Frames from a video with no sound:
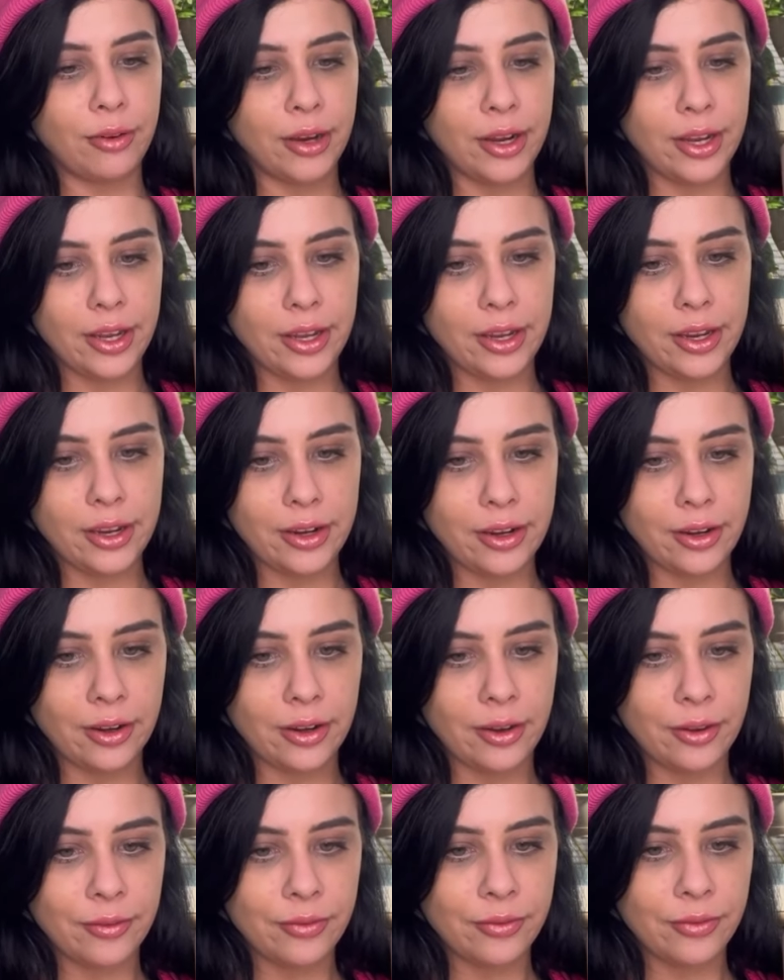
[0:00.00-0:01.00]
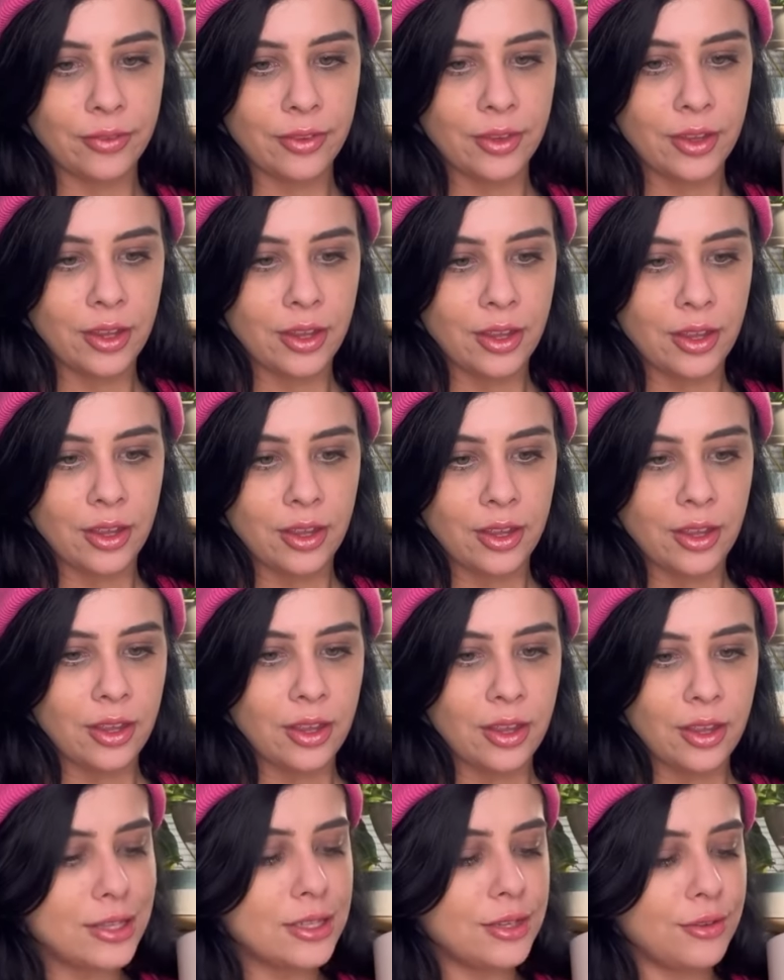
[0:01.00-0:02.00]
right here
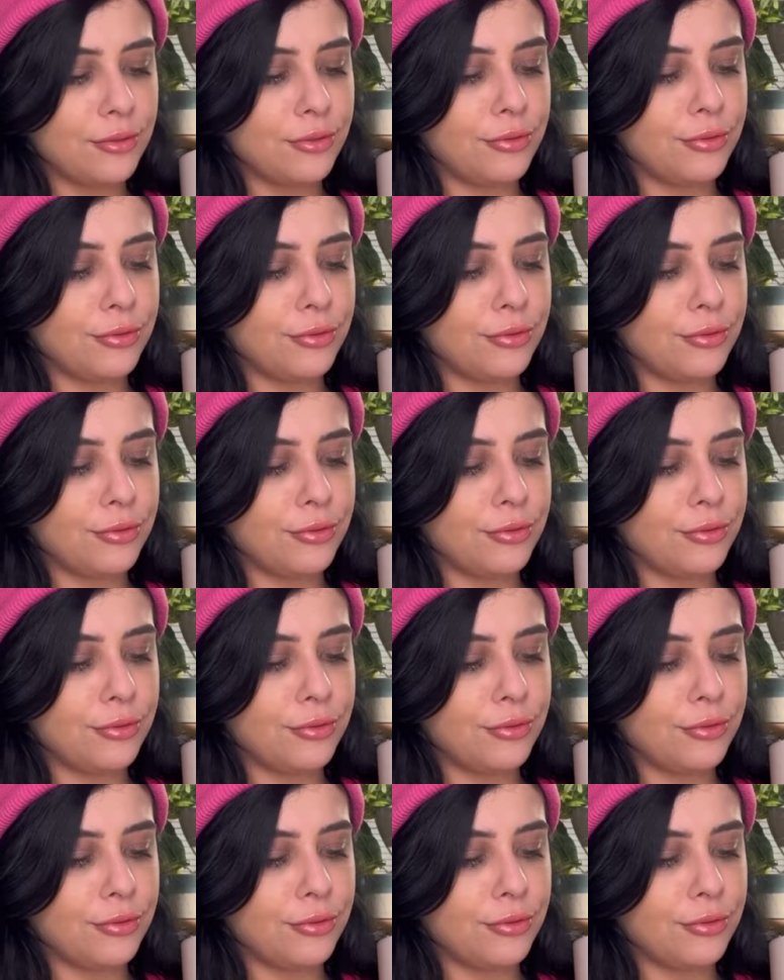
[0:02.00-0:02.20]
hasn't